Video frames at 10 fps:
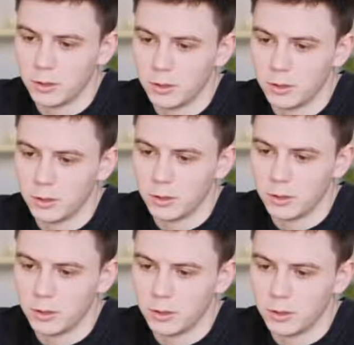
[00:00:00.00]

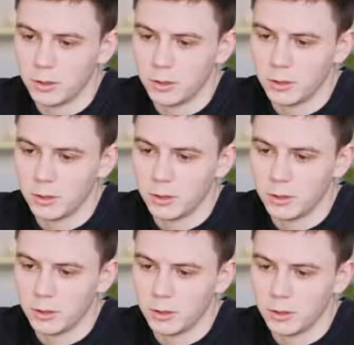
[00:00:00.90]

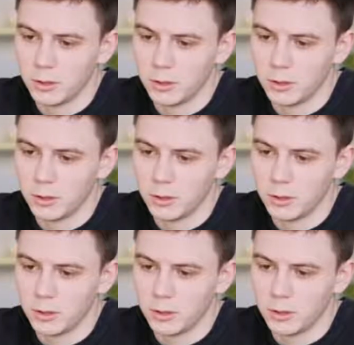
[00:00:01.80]

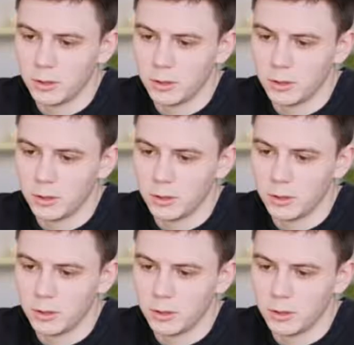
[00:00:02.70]

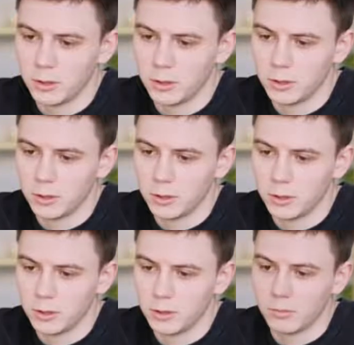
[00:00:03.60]

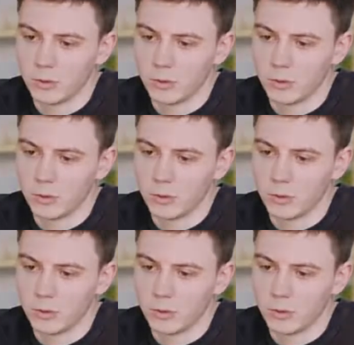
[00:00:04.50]
(no one is talking)